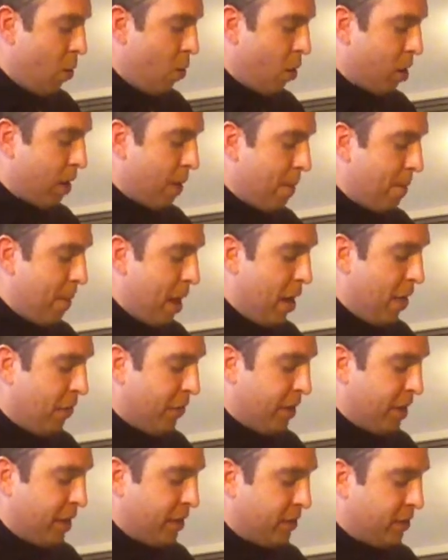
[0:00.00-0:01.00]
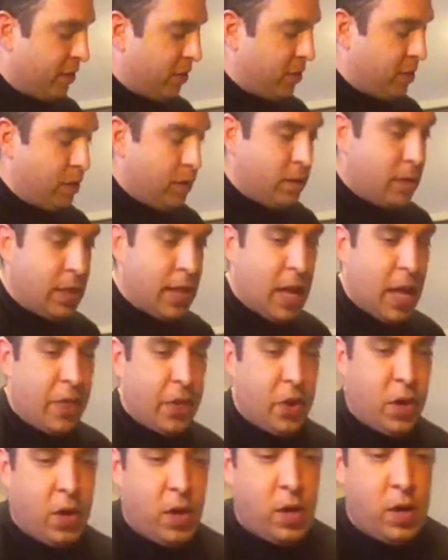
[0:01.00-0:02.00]
we're going to melt this
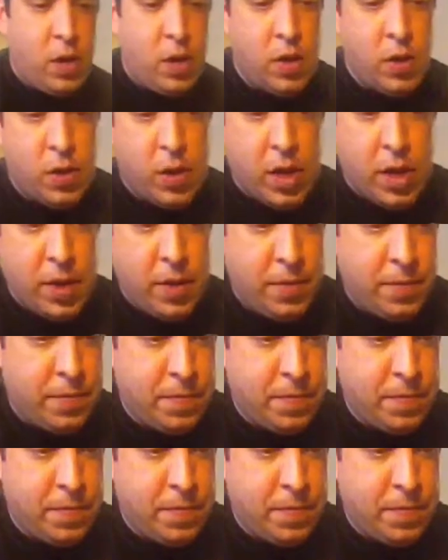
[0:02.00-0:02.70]
together, okay?